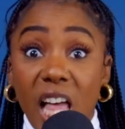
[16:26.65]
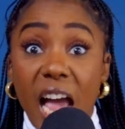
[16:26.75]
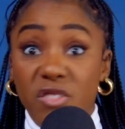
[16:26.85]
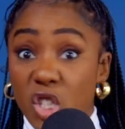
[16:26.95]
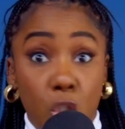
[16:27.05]

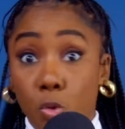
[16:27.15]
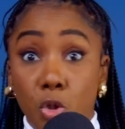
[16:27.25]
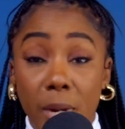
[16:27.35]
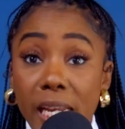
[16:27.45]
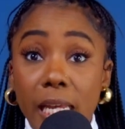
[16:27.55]
lives to
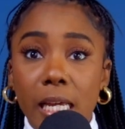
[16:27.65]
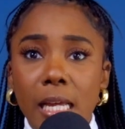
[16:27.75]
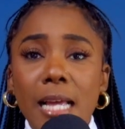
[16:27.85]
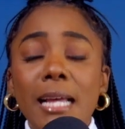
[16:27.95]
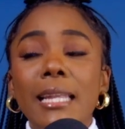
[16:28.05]
social media.
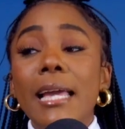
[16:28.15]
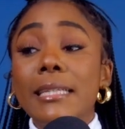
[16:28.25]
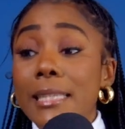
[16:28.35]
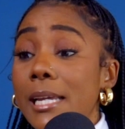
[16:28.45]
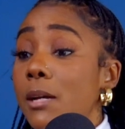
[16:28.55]

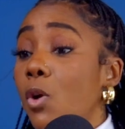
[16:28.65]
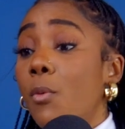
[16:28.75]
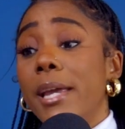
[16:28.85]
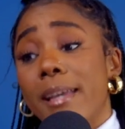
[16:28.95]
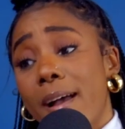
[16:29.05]
Like, damn,
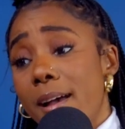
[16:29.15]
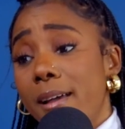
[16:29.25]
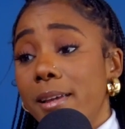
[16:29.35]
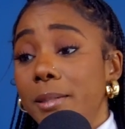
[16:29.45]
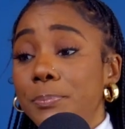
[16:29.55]
oh my
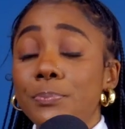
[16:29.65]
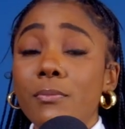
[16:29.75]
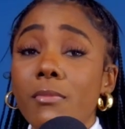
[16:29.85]
God,